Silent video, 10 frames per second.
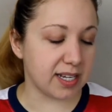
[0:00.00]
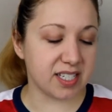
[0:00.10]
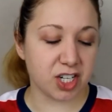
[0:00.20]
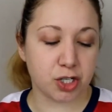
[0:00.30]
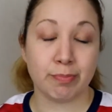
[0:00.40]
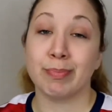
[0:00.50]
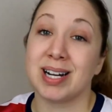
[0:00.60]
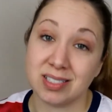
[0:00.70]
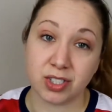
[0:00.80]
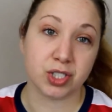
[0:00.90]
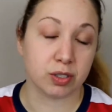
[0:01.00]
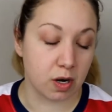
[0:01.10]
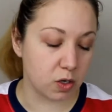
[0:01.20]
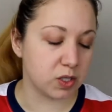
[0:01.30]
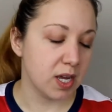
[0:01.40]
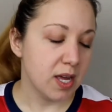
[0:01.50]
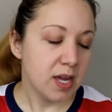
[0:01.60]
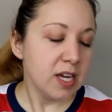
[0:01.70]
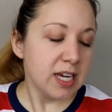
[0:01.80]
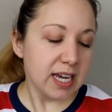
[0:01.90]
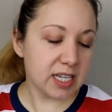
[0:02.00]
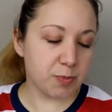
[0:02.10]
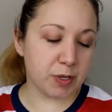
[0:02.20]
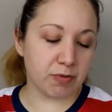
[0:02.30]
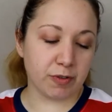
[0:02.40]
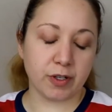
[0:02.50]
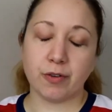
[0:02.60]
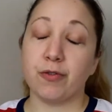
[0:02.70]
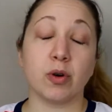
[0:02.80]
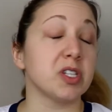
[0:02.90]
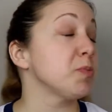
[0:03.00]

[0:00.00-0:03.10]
SH Monster Arts has been revealed for.